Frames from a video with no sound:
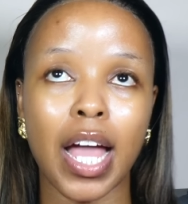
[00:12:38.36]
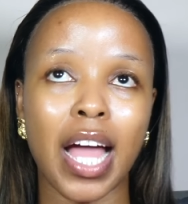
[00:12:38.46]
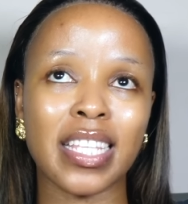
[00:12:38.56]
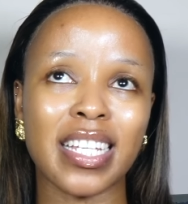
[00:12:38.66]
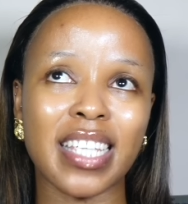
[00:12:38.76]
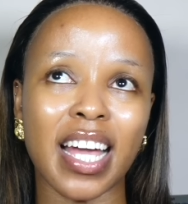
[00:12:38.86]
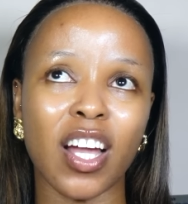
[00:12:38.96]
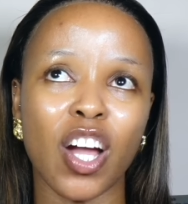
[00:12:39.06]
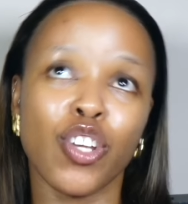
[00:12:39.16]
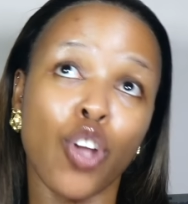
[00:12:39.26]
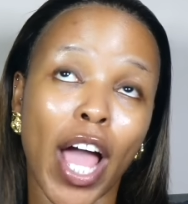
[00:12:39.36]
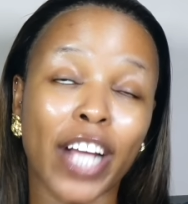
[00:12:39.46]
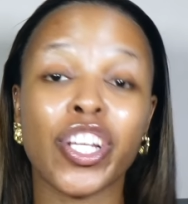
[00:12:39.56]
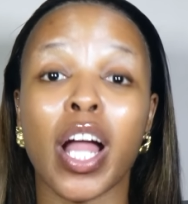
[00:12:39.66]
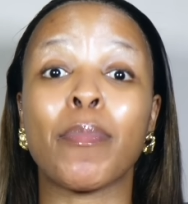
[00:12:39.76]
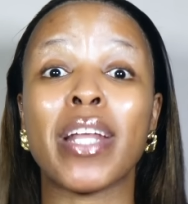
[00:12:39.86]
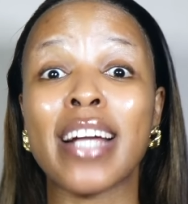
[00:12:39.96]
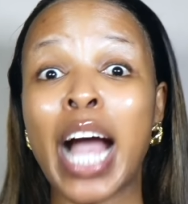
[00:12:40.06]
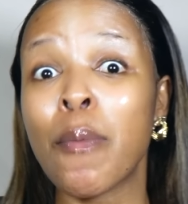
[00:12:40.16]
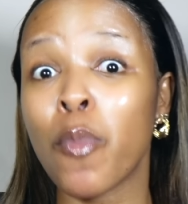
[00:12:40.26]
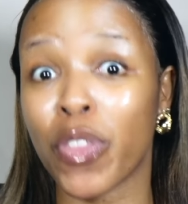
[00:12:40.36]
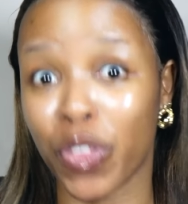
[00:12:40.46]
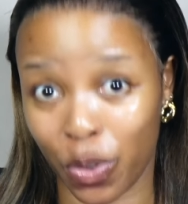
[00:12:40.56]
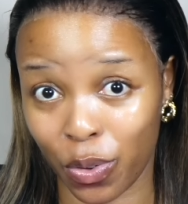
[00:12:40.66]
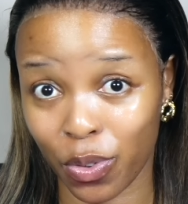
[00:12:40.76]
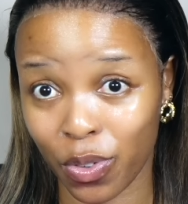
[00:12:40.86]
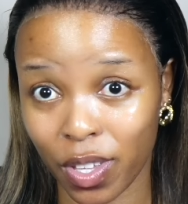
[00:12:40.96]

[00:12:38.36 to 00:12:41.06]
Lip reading: And then he's like, no, actually, I'm gonna come with you.